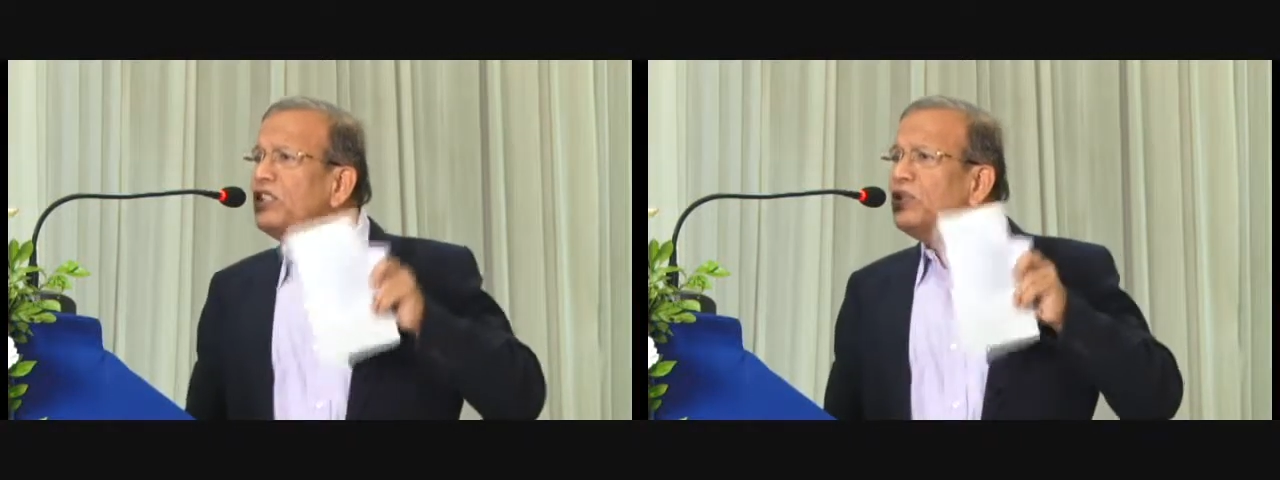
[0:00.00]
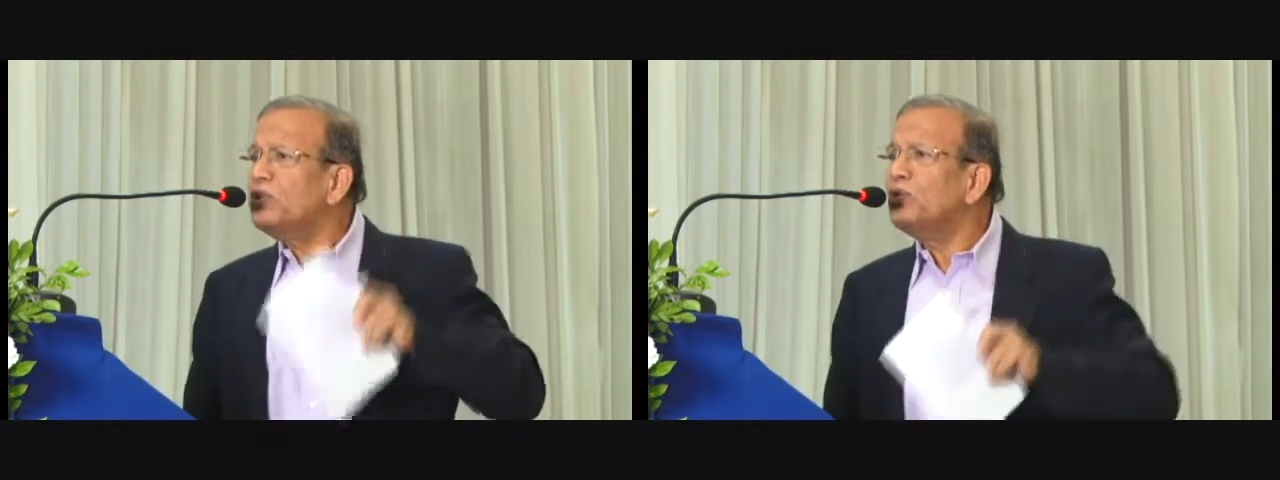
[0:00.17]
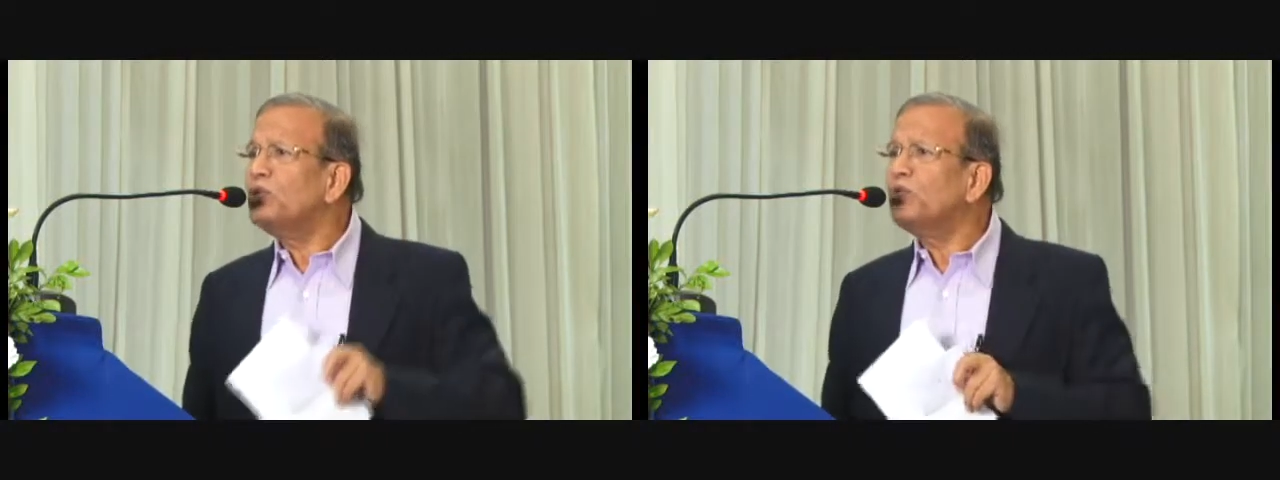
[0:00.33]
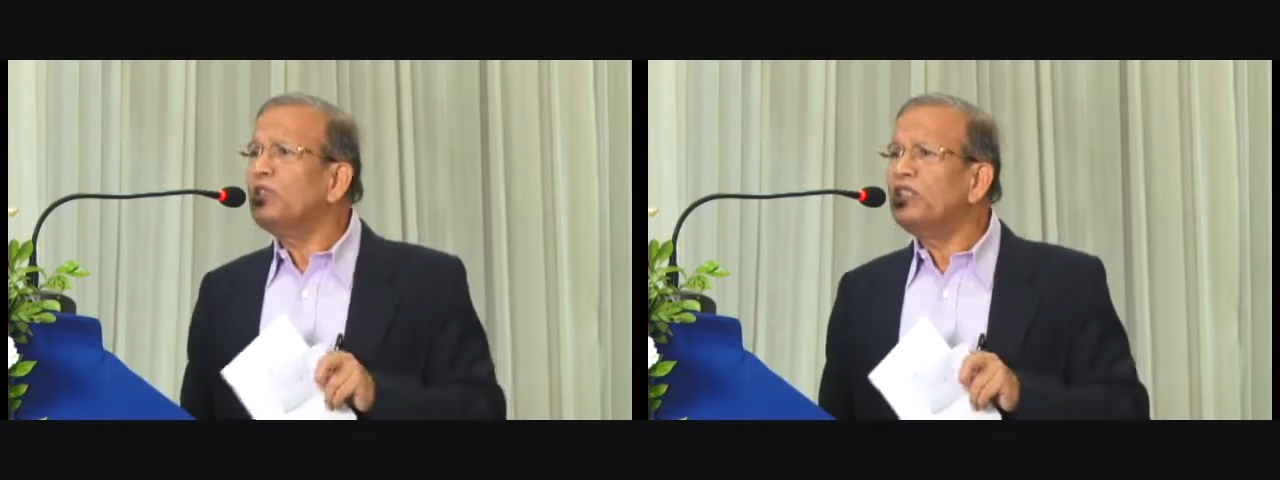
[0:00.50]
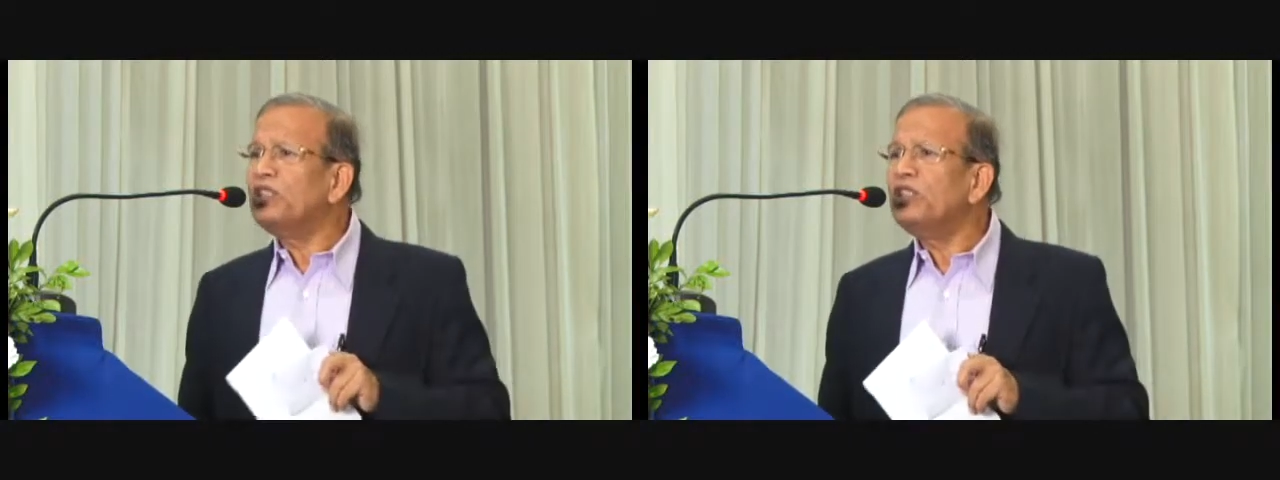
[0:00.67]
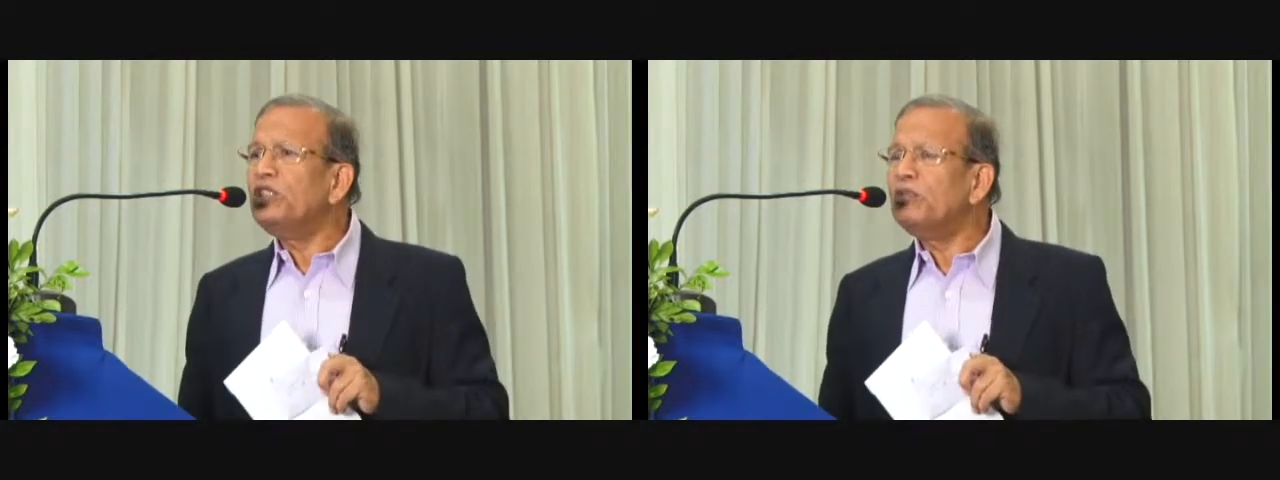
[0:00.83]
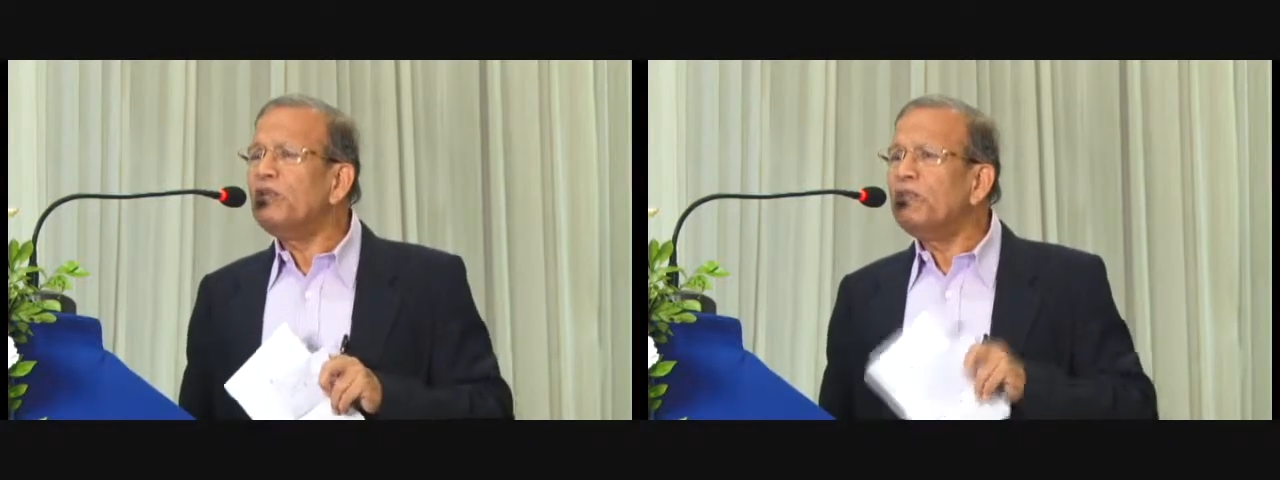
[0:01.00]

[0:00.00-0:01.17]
issues which need to be